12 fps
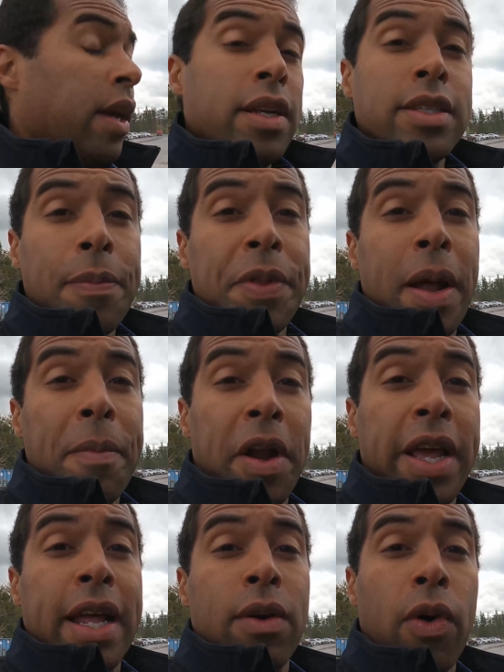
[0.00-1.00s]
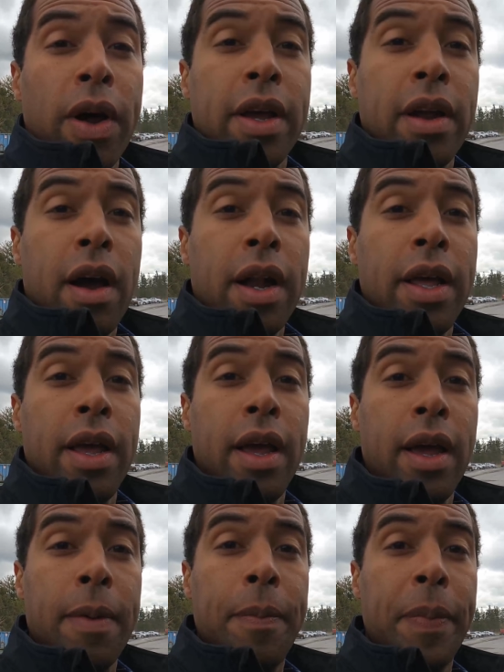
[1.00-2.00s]
something I'm going to get working on,
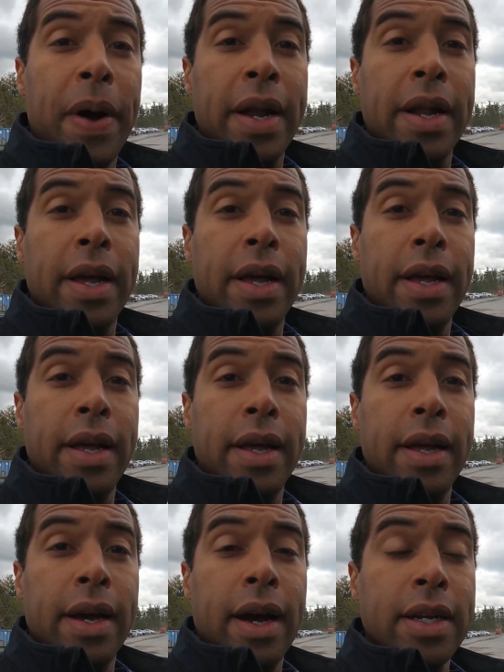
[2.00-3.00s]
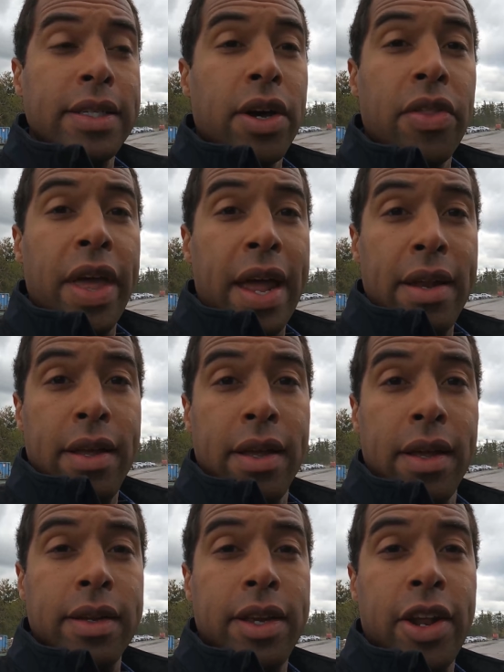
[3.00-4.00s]
but until then,
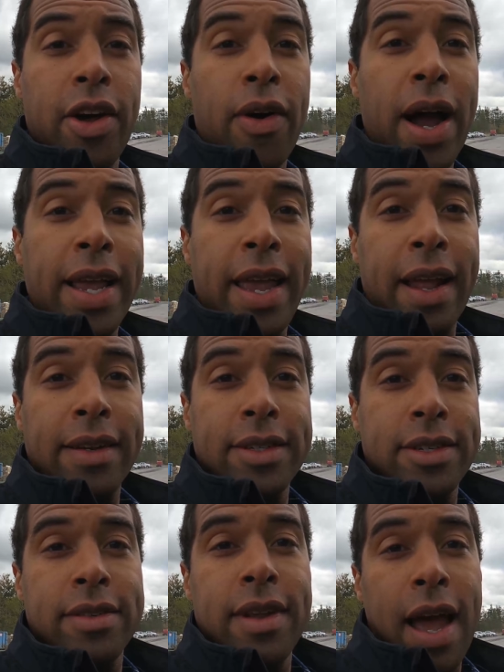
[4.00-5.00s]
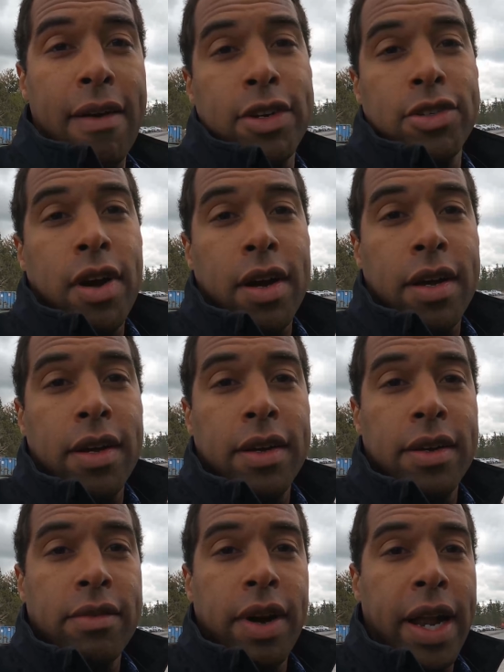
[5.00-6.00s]
you know, I can't just have a truck
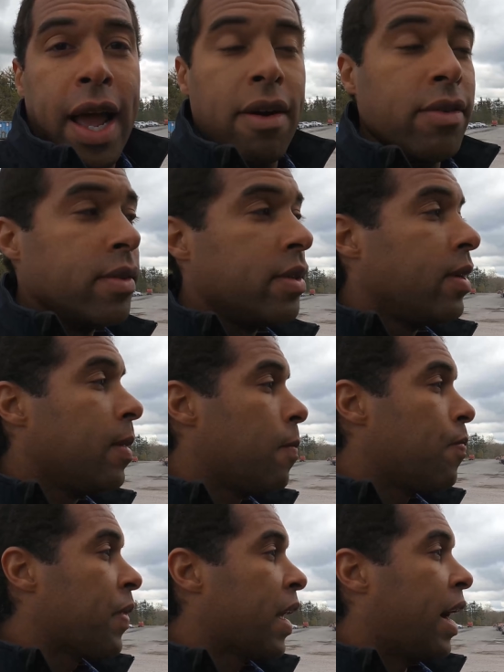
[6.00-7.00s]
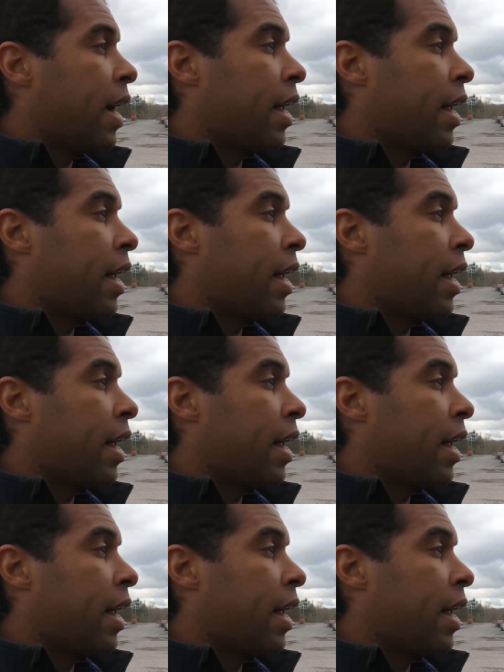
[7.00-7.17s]
right now. I